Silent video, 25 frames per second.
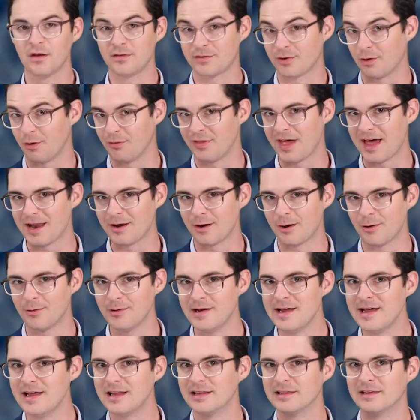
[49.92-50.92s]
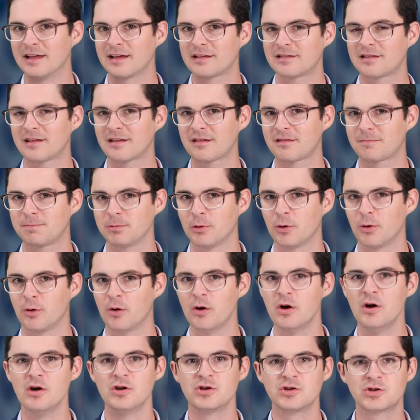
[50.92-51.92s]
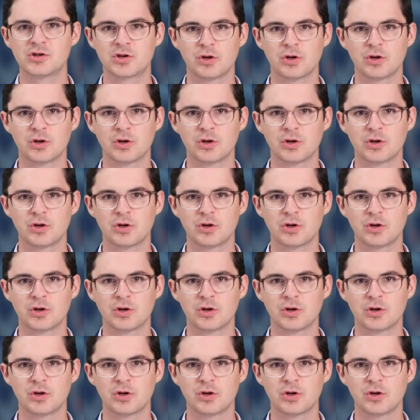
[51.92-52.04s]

So on that note, let's explore